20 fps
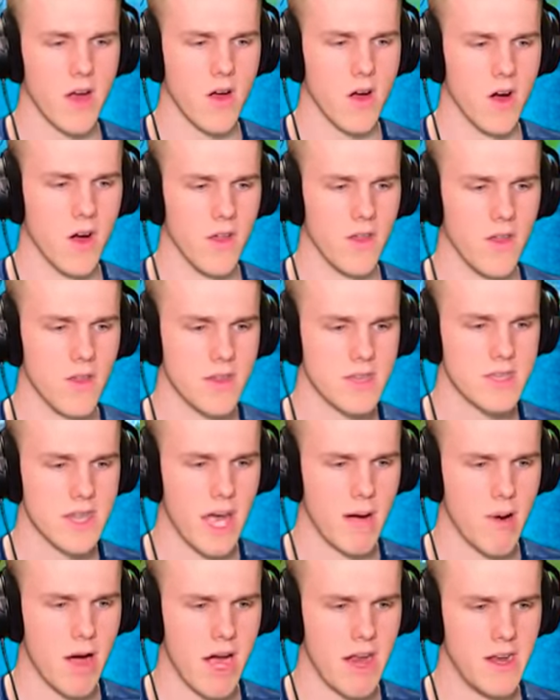This is oh, insane. this
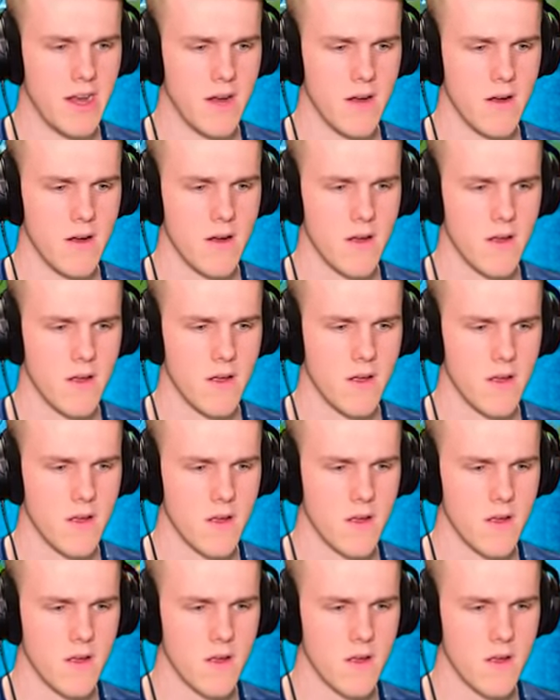guy Four behind people you. left.